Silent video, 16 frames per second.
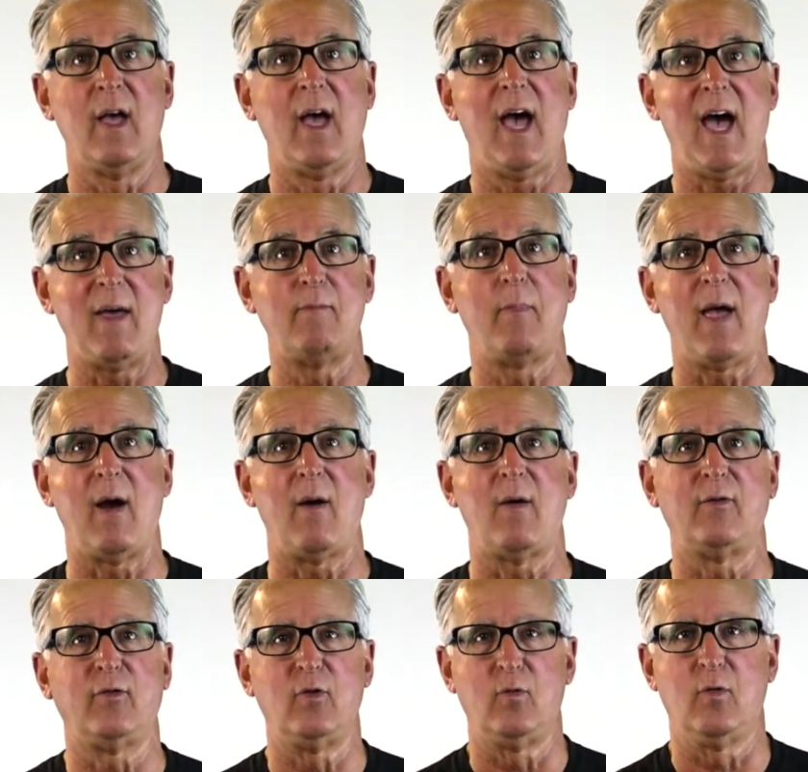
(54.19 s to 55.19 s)
had
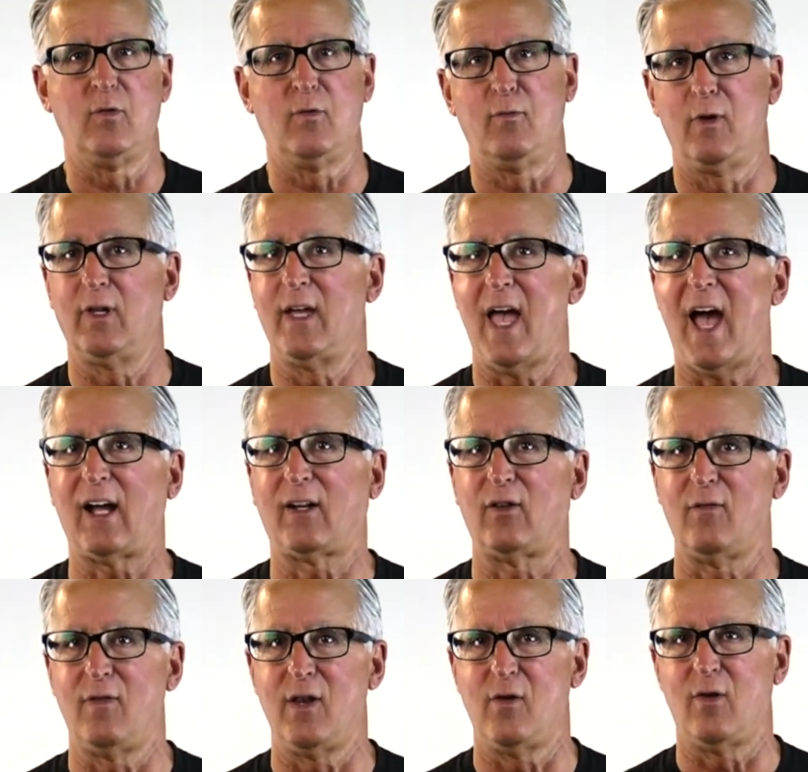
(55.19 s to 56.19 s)
parents who were really
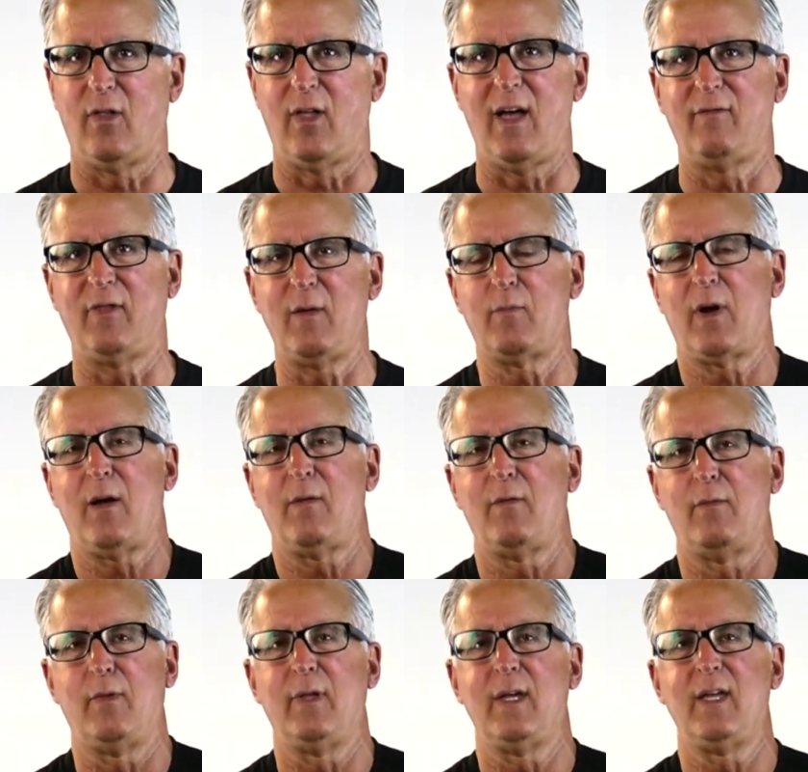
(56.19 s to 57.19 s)
active in your life, they
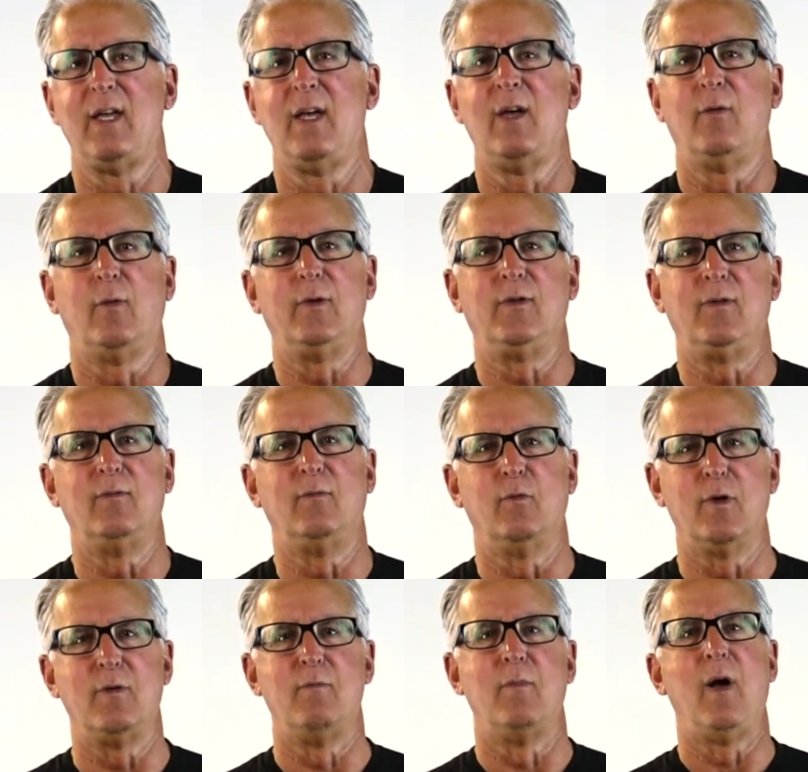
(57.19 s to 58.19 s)
probably
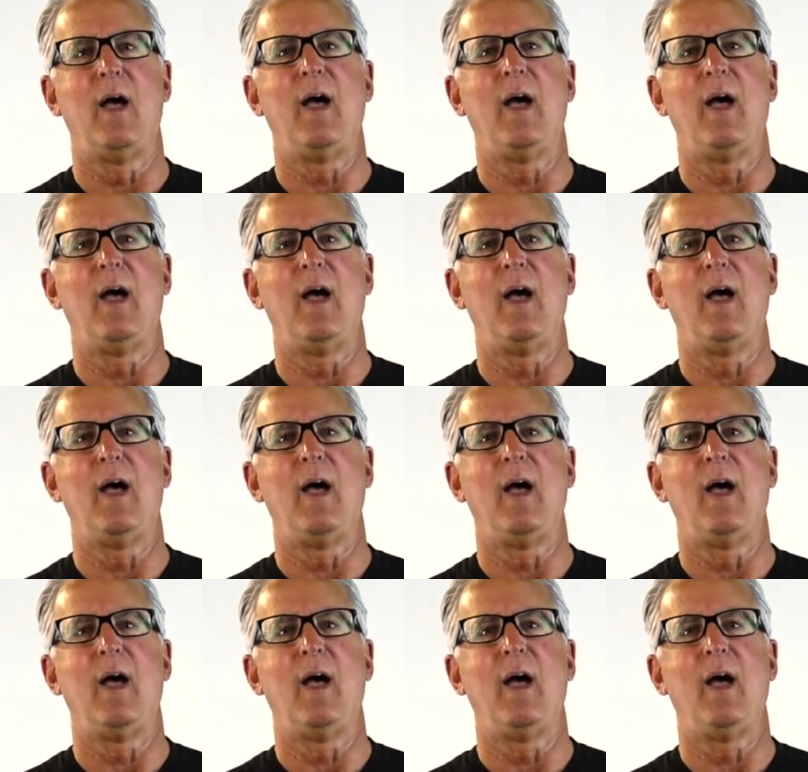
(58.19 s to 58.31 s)
would